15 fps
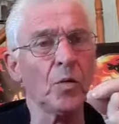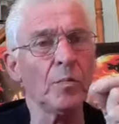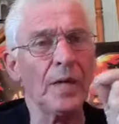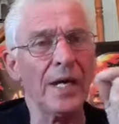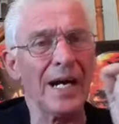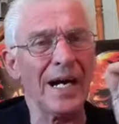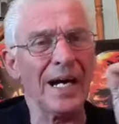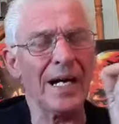be
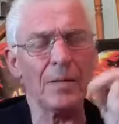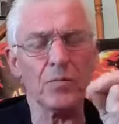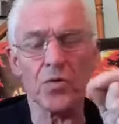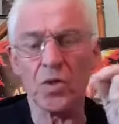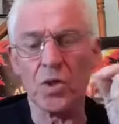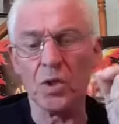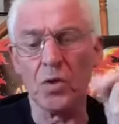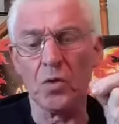
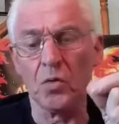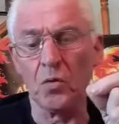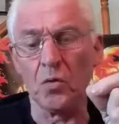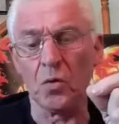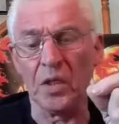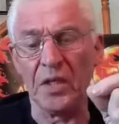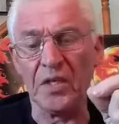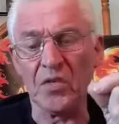
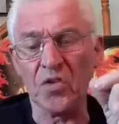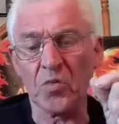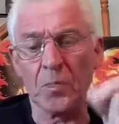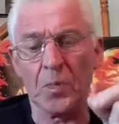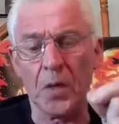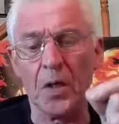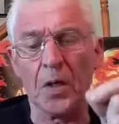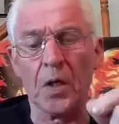absolutely
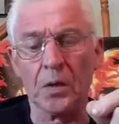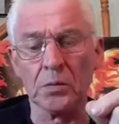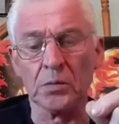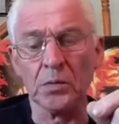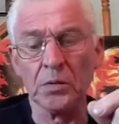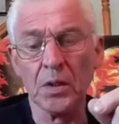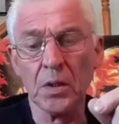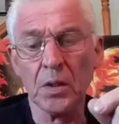spot on
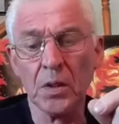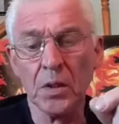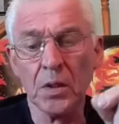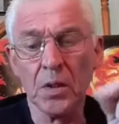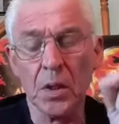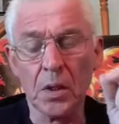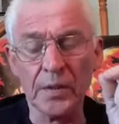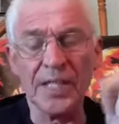
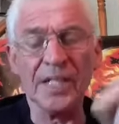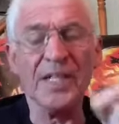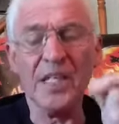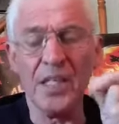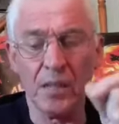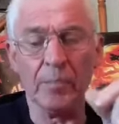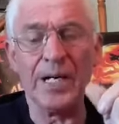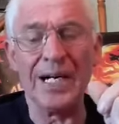any of
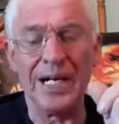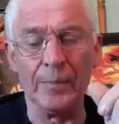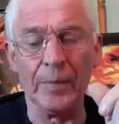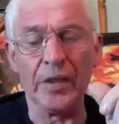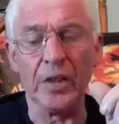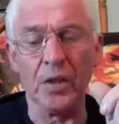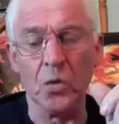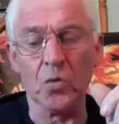your
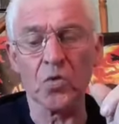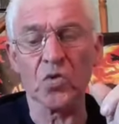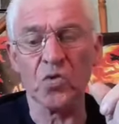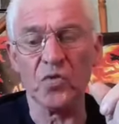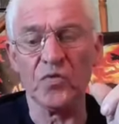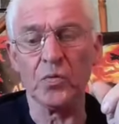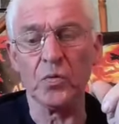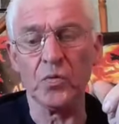barbecue
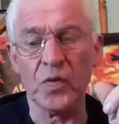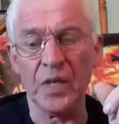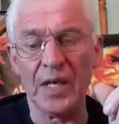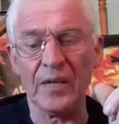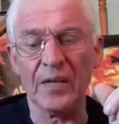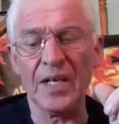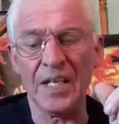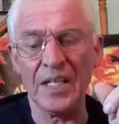stuff, would that?
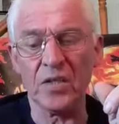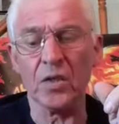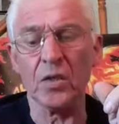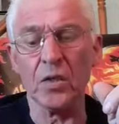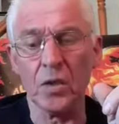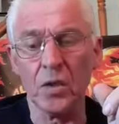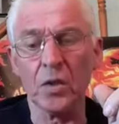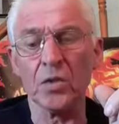That is
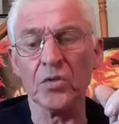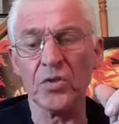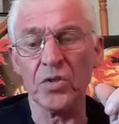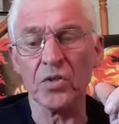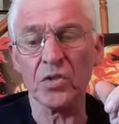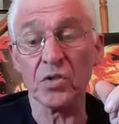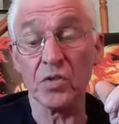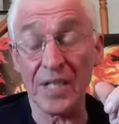
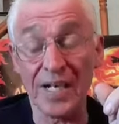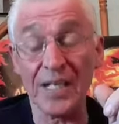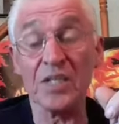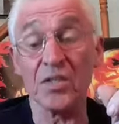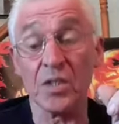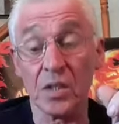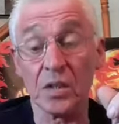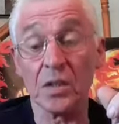gorgeous. That is
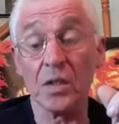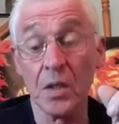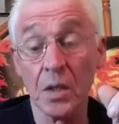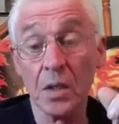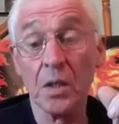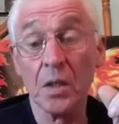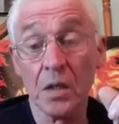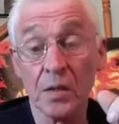
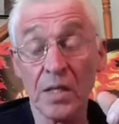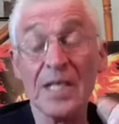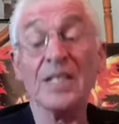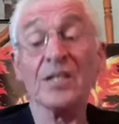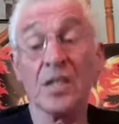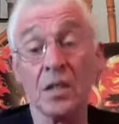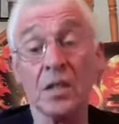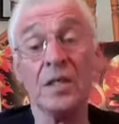
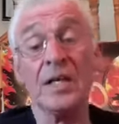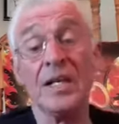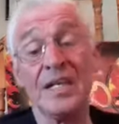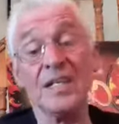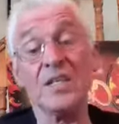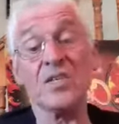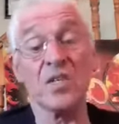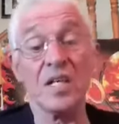a
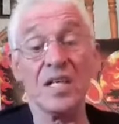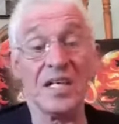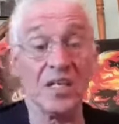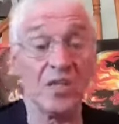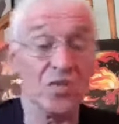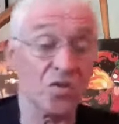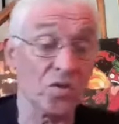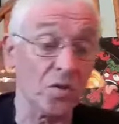nice,
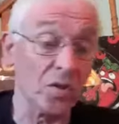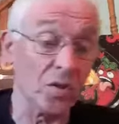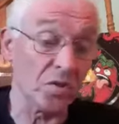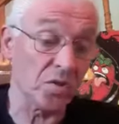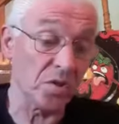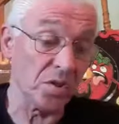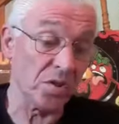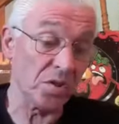nice sauce,
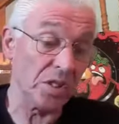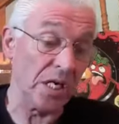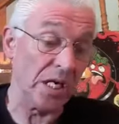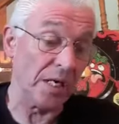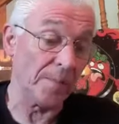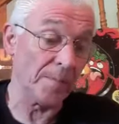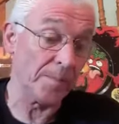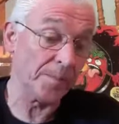is
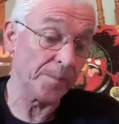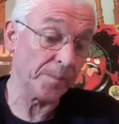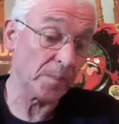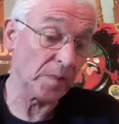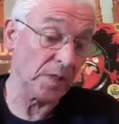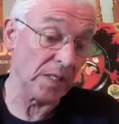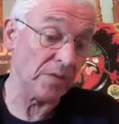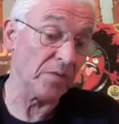that?
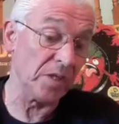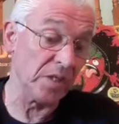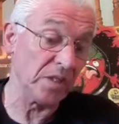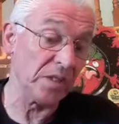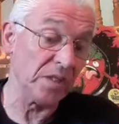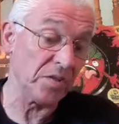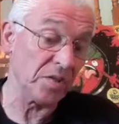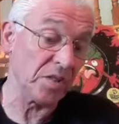That
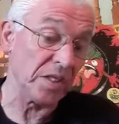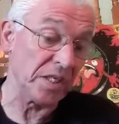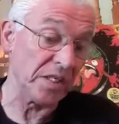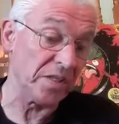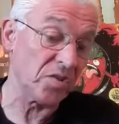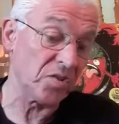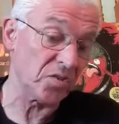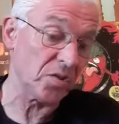really is a
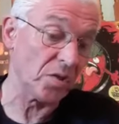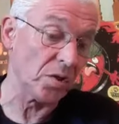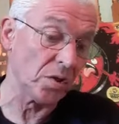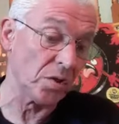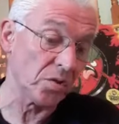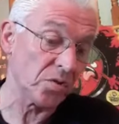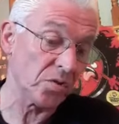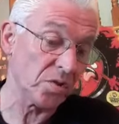nice
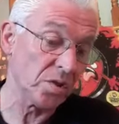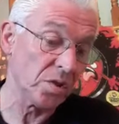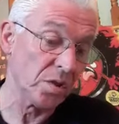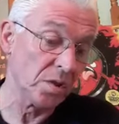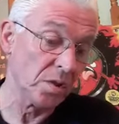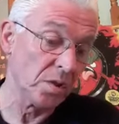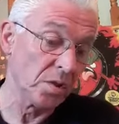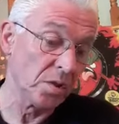sauce.
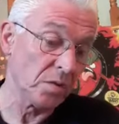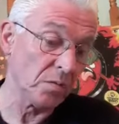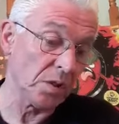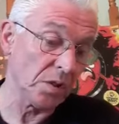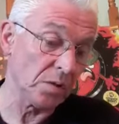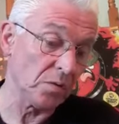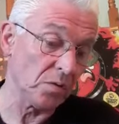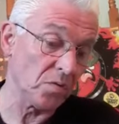
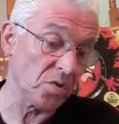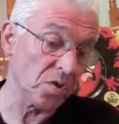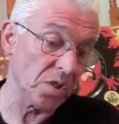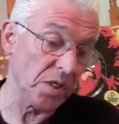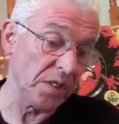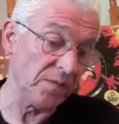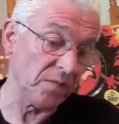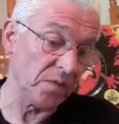Well done,
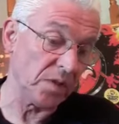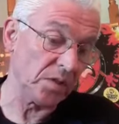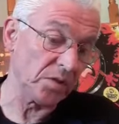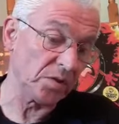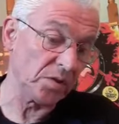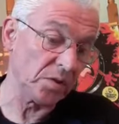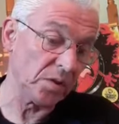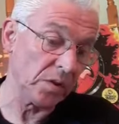Stephen
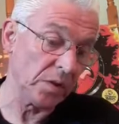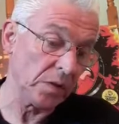Dixon.